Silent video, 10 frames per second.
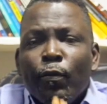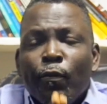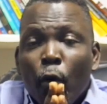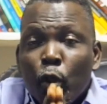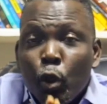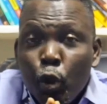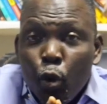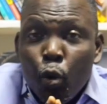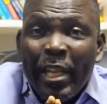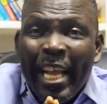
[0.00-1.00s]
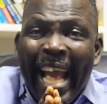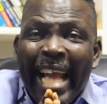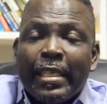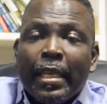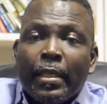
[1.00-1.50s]
you've got to know the
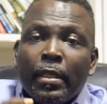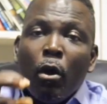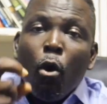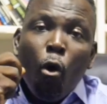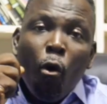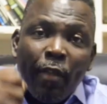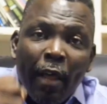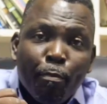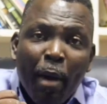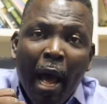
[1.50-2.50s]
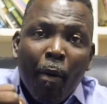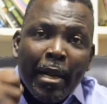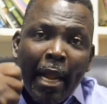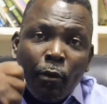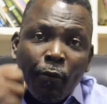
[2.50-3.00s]
essence of that power,
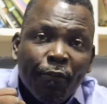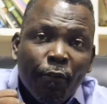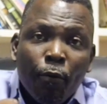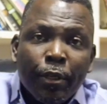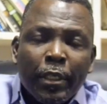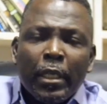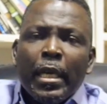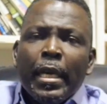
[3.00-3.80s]
that authority.